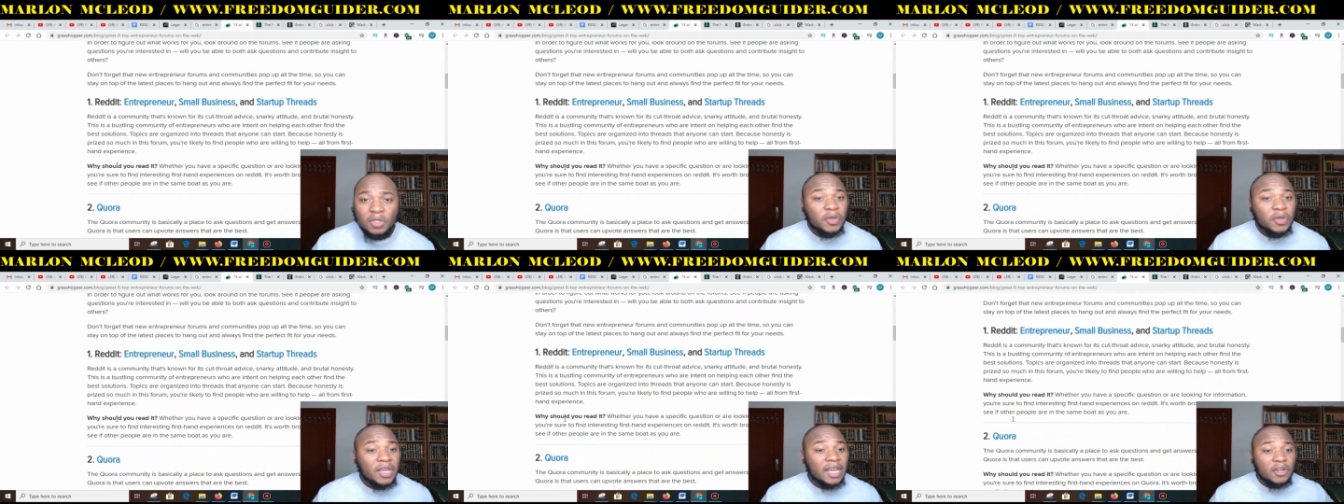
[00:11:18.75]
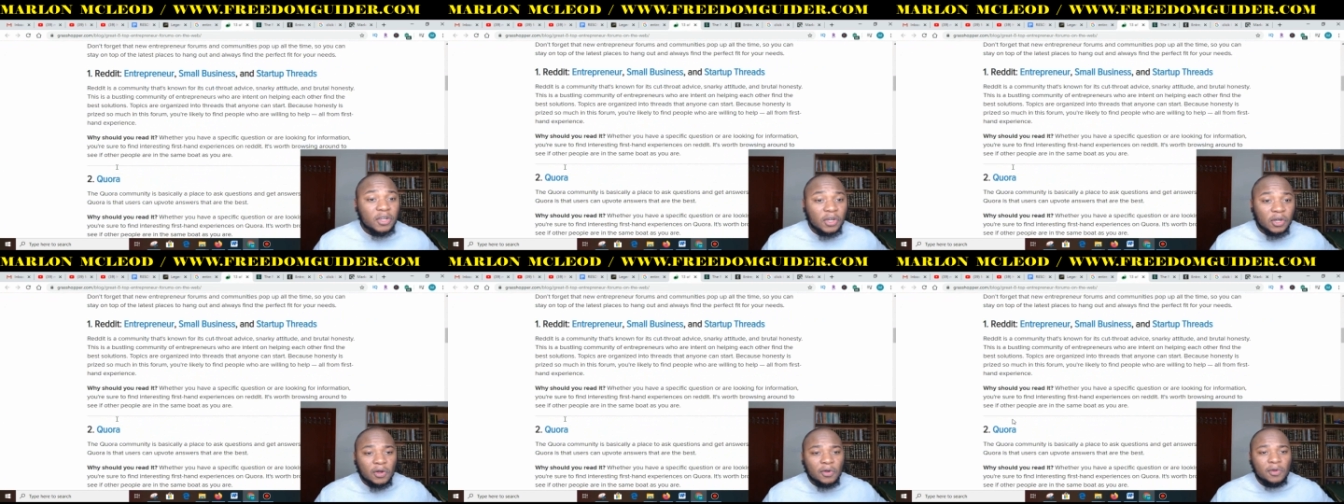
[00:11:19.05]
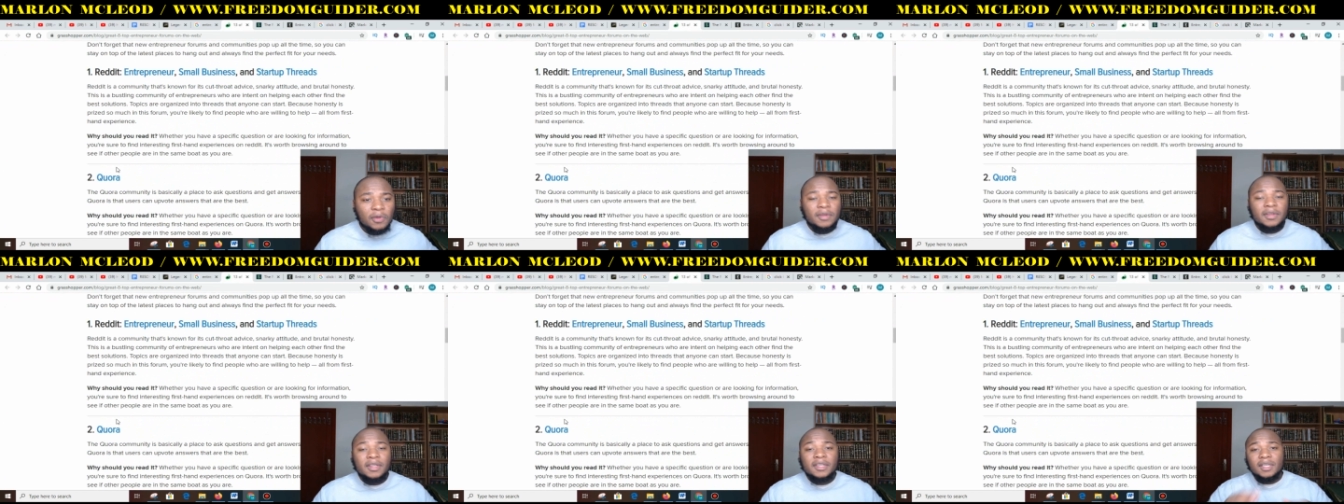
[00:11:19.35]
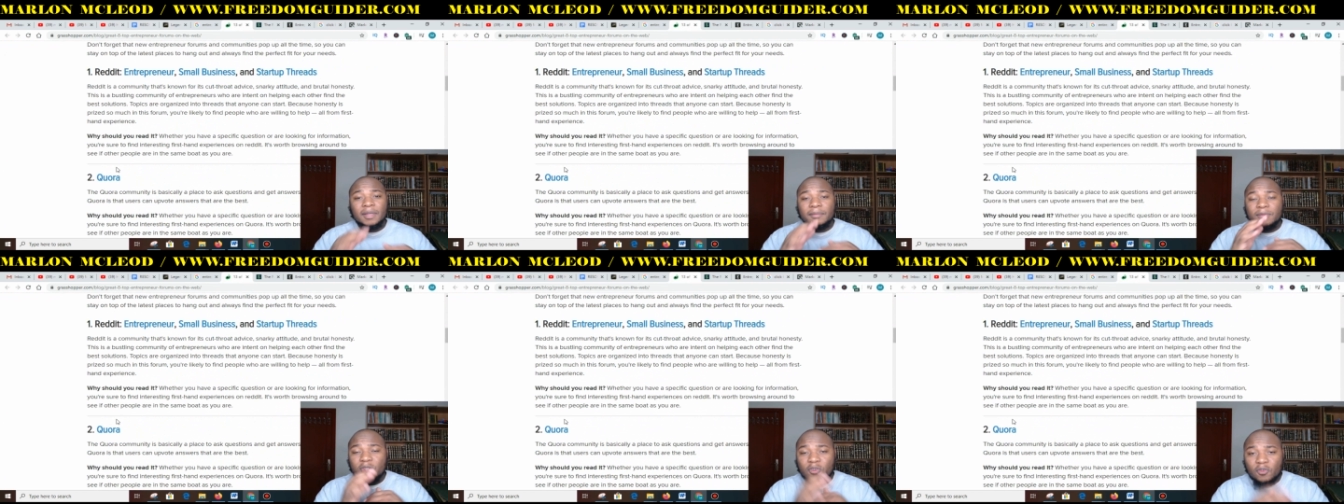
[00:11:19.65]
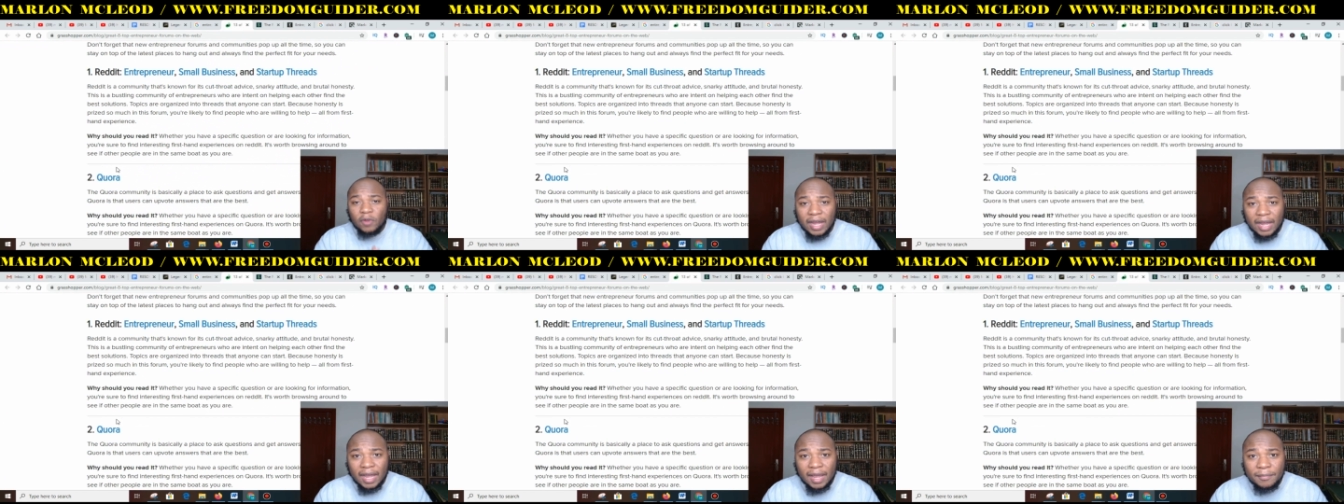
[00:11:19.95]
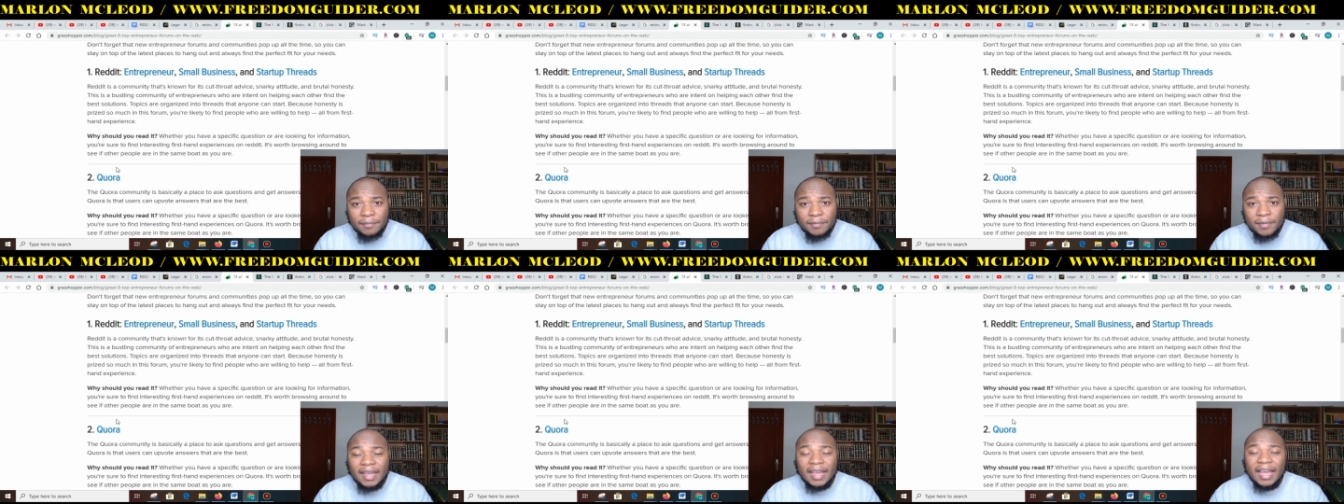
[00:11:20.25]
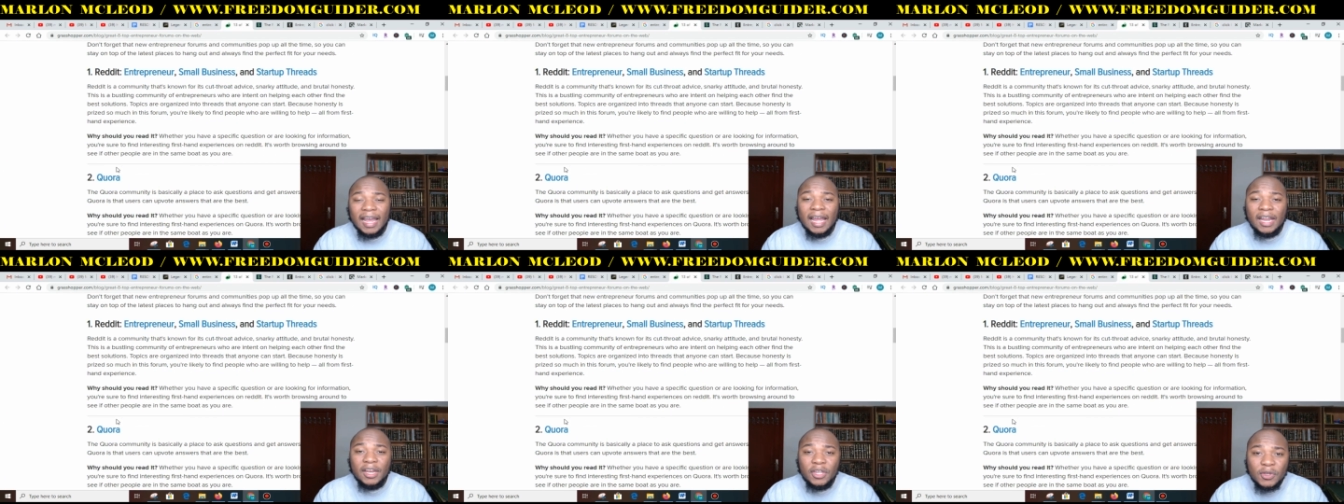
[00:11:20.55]
You can go subscribe
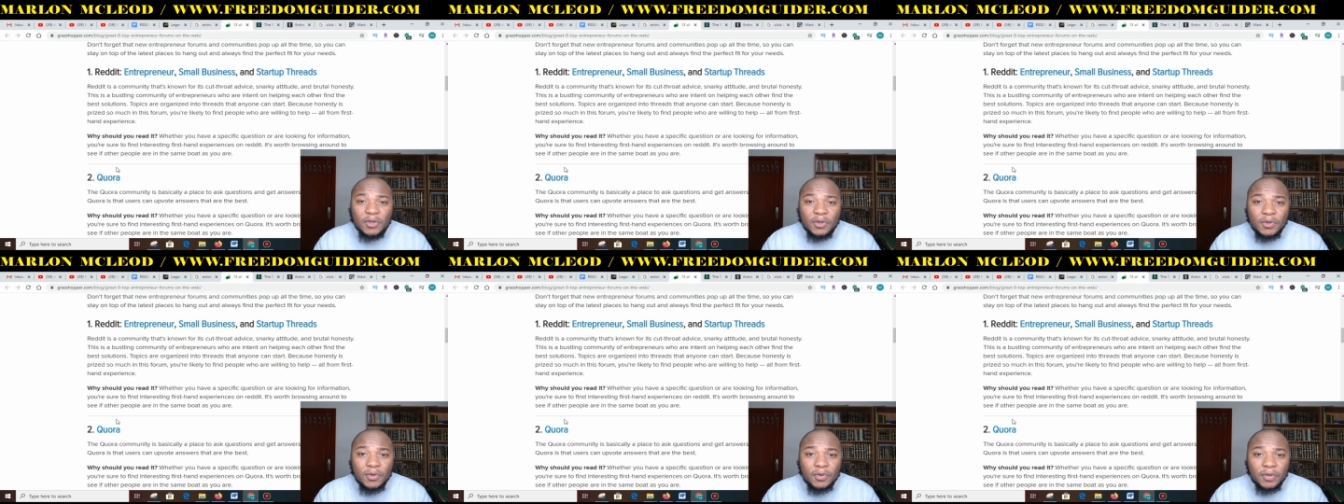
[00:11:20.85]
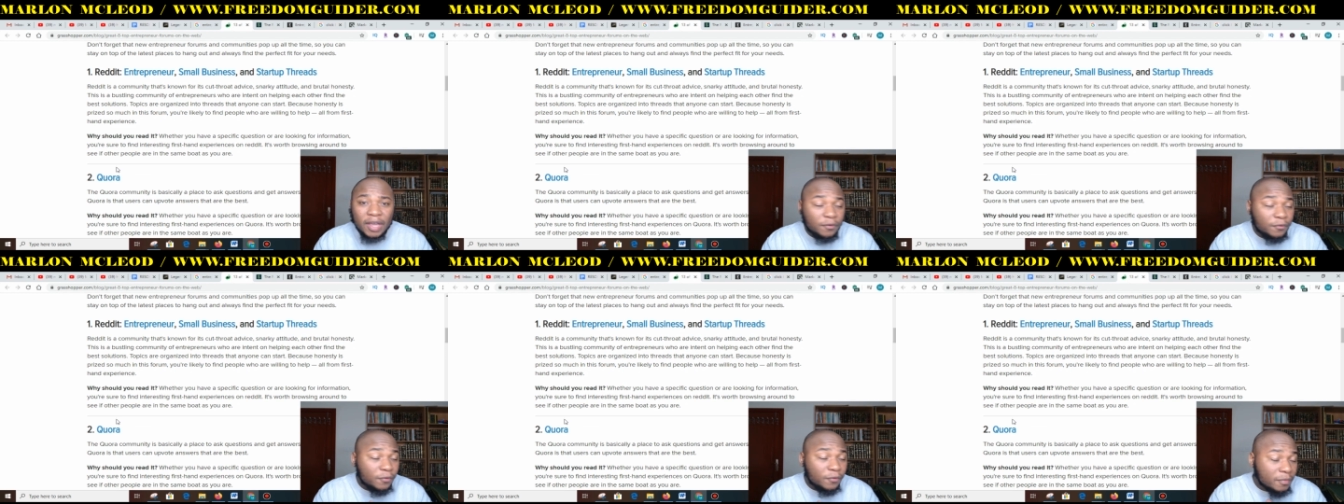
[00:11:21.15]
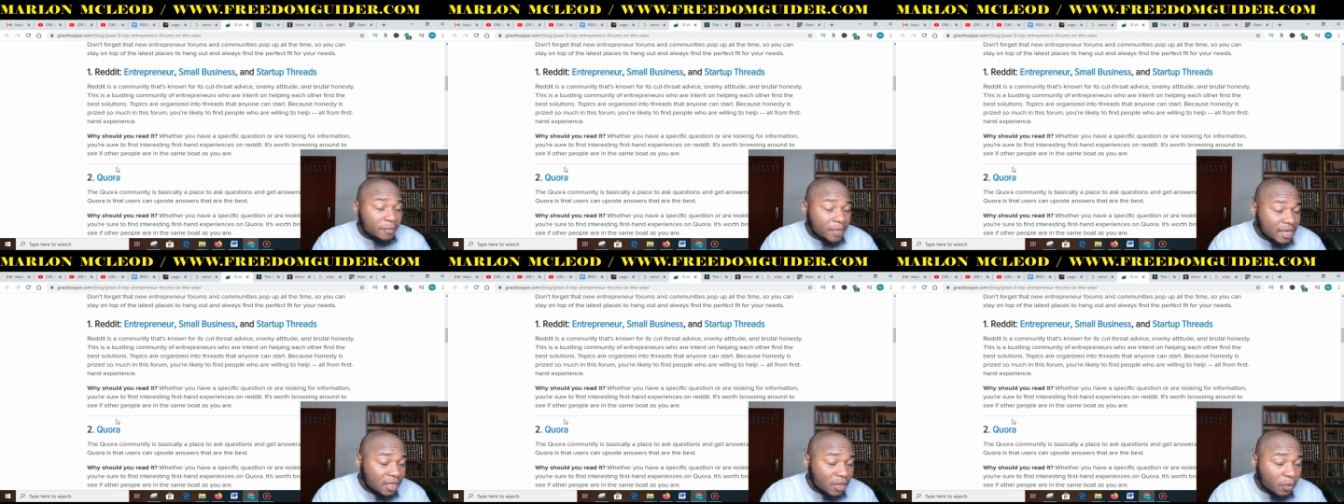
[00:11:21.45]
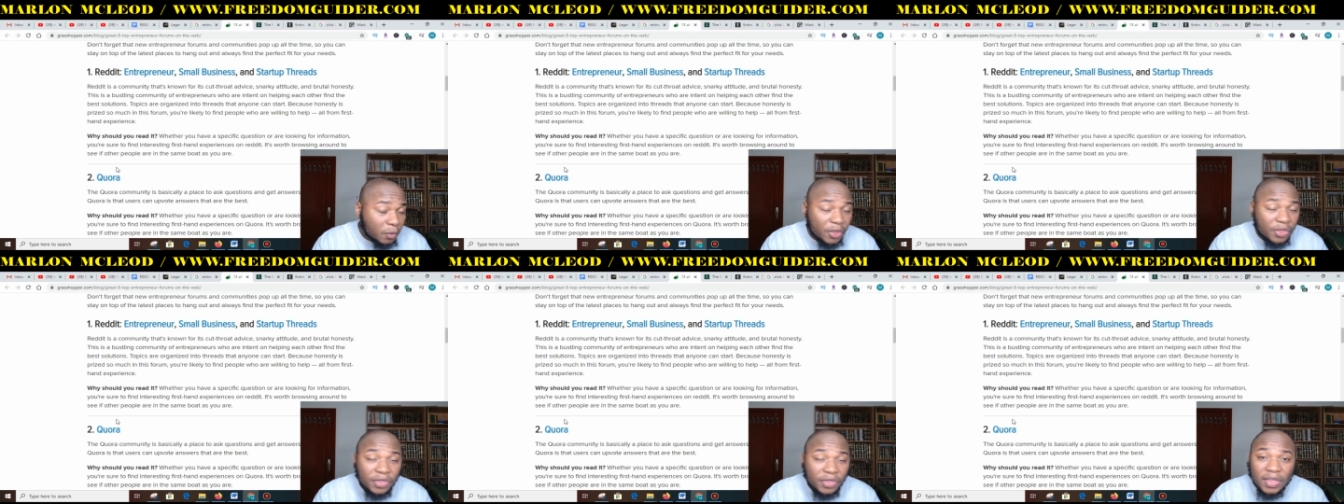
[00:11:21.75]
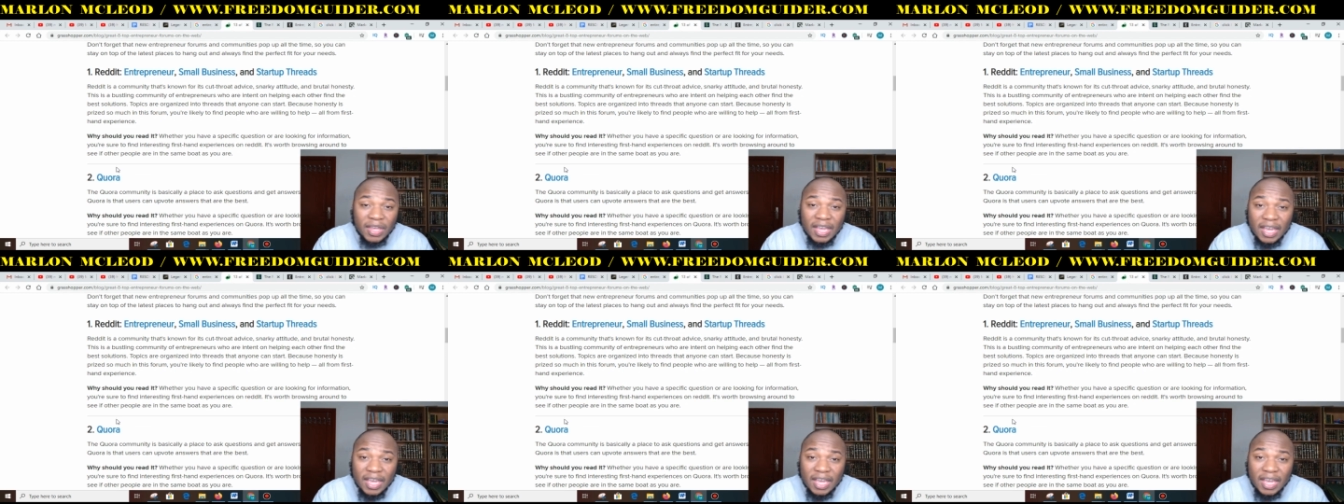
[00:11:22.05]
and you get familiar with